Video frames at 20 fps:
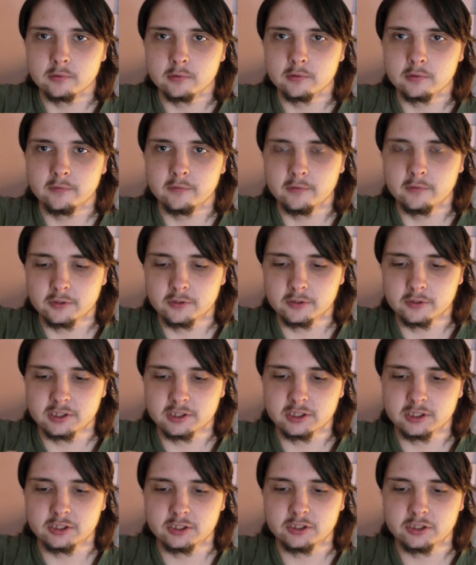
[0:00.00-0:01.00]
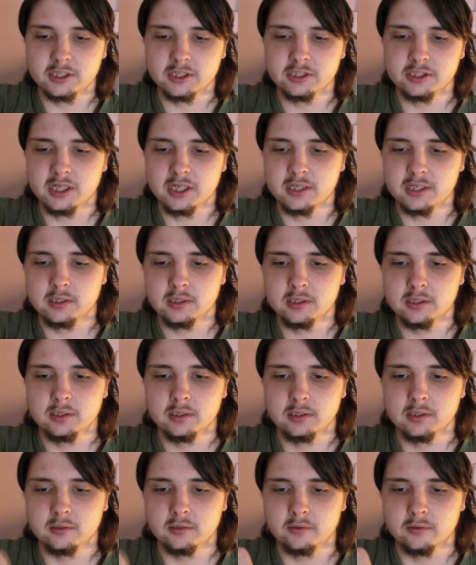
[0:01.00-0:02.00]
It's got such a strange end
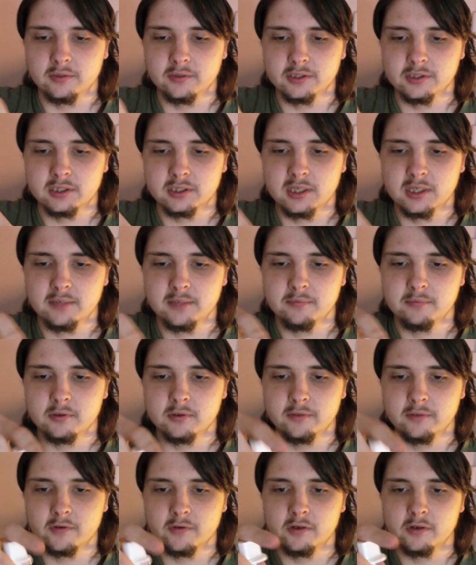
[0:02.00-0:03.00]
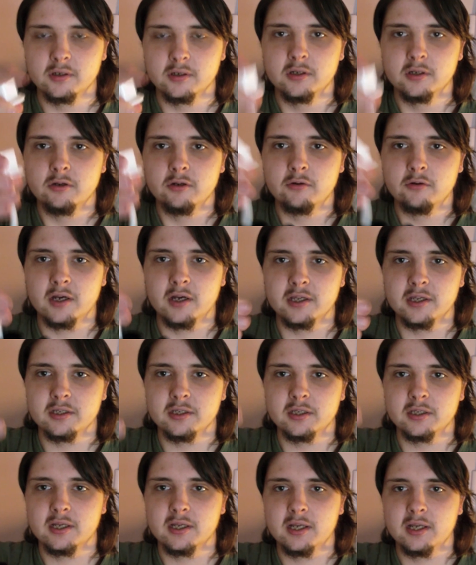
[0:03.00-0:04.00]
on this cable I've got. Right, you
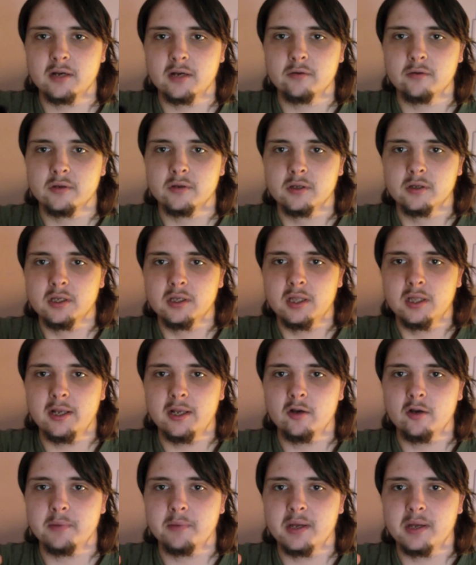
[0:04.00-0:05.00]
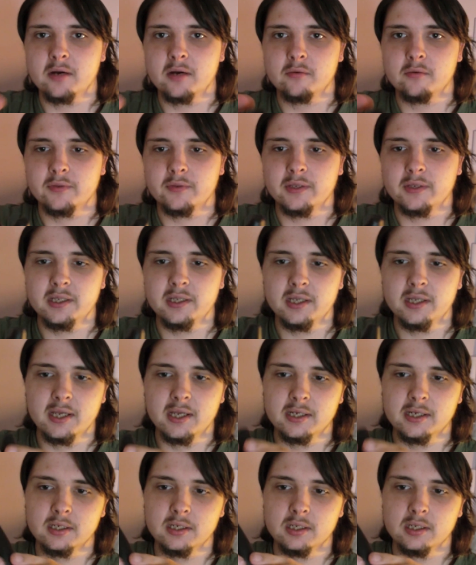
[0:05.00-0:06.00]
get it out, a little bit out the
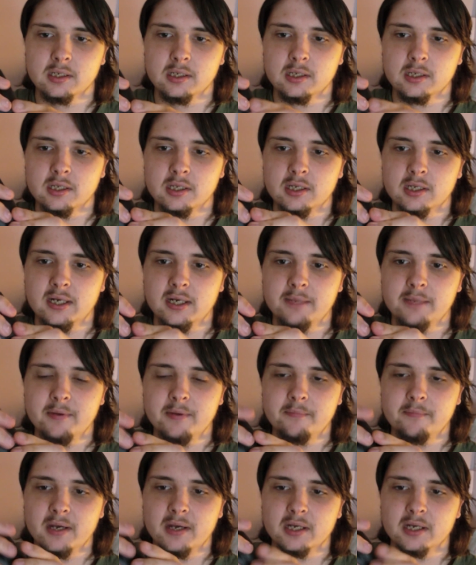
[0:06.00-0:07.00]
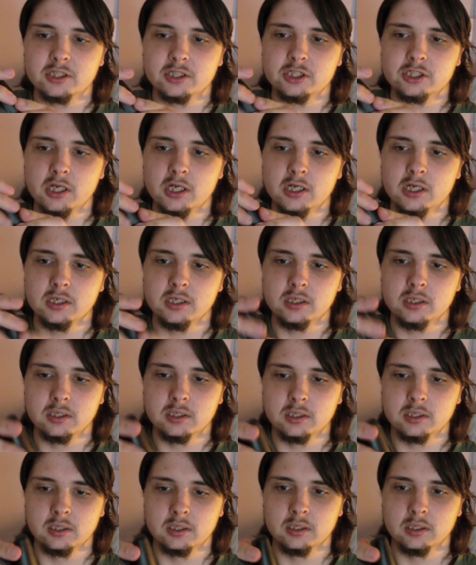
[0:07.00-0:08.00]
end, clip it back shut.
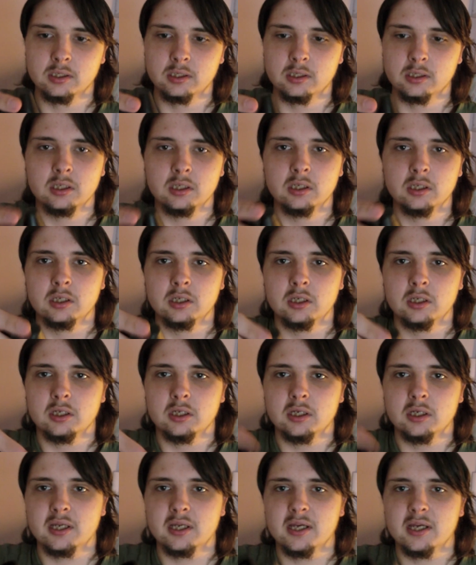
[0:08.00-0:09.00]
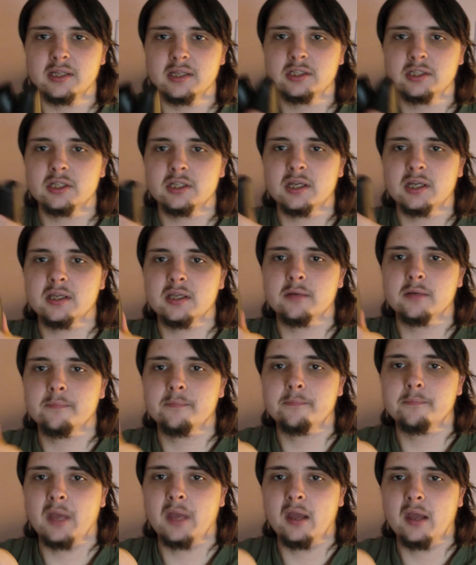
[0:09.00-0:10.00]
Okay, so you get your
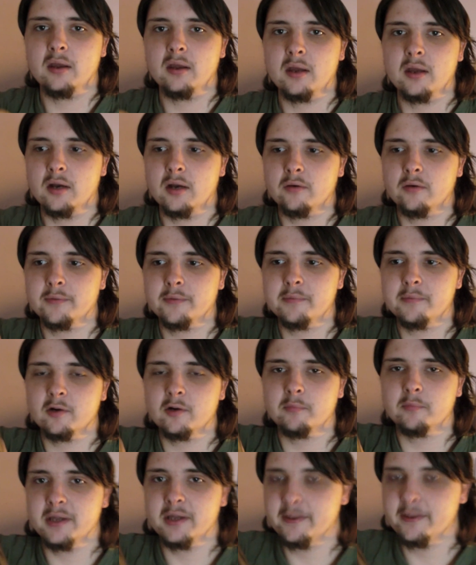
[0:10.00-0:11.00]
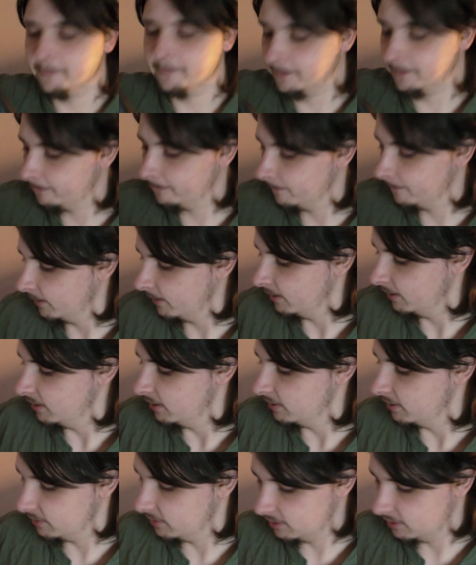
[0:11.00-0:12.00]
bit out the middle bit.
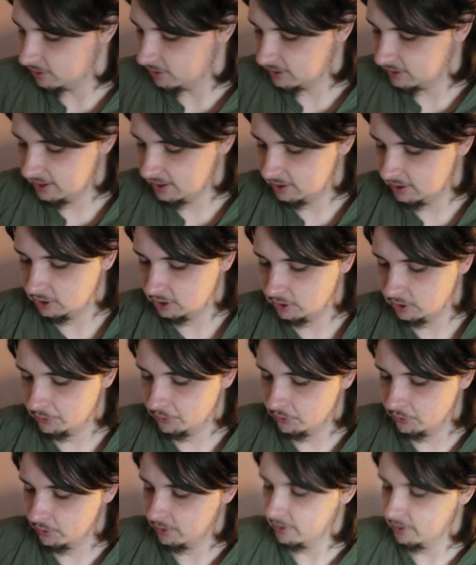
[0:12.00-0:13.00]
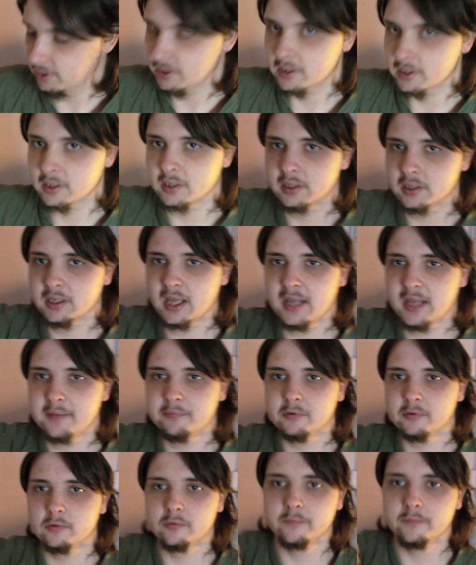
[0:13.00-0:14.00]
Then you take your
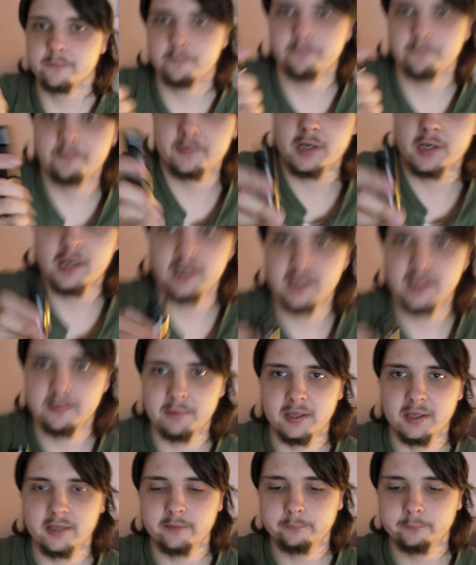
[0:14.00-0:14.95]
cable tidy bit.